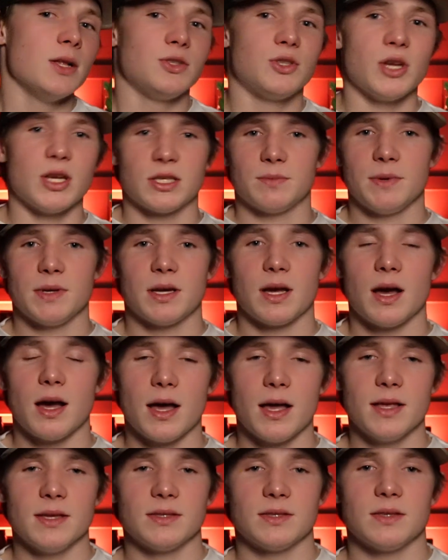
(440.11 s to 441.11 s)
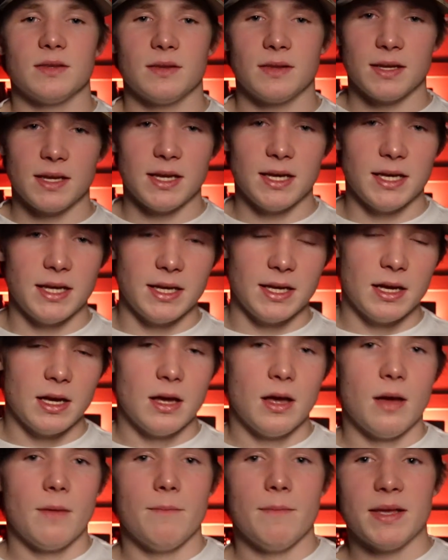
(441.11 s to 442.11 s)
just because the
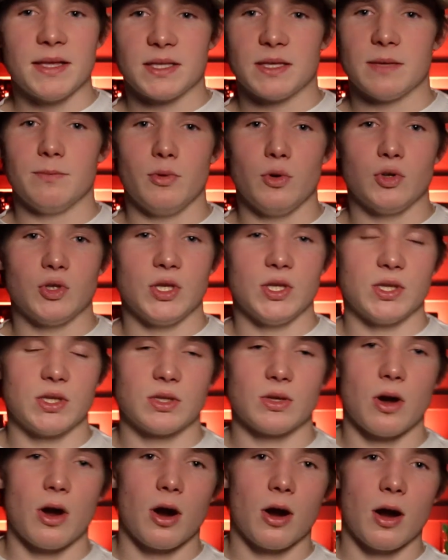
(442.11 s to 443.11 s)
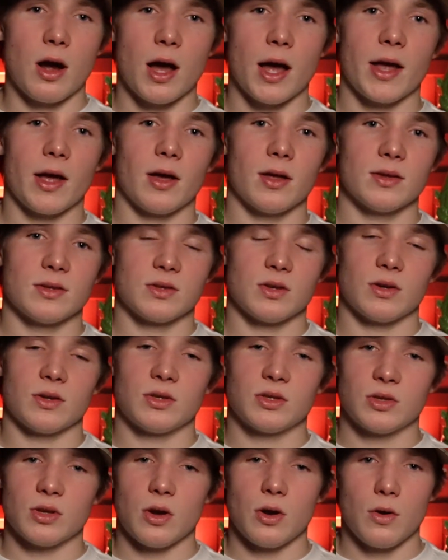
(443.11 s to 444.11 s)
Mitsubishi Starions are
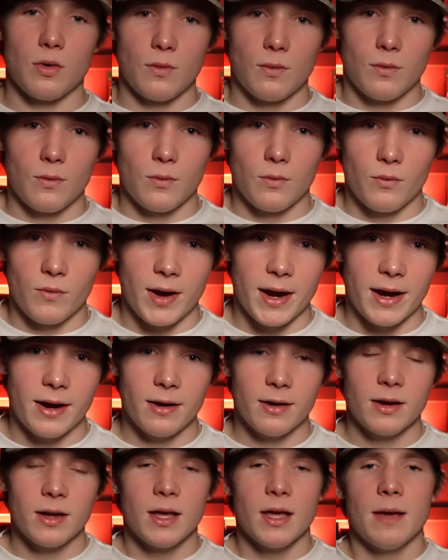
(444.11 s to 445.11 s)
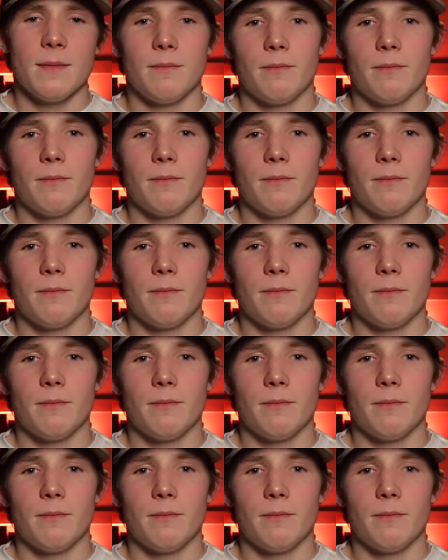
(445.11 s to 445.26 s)
so rare.